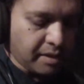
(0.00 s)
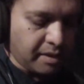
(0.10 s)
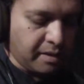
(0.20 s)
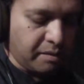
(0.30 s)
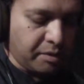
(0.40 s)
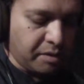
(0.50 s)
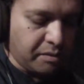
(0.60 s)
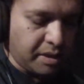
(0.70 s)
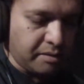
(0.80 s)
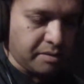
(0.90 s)
And then we go
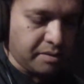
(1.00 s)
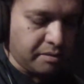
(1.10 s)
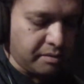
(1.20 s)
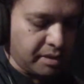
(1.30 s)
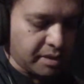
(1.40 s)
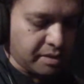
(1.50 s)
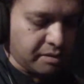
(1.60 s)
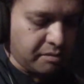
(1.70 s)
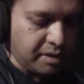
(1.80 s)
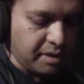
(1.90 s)
down to the next
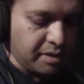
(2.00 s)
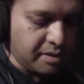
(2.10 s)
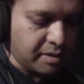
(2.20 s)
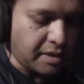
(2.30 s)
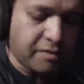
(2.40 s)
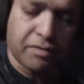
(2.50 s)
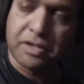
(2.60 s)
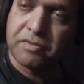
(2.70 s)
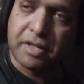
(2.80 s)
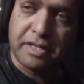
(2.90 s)
note is, that's the
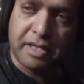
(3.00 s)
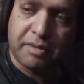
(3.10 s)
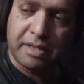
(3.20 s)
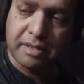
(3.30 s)
first phrase anyways.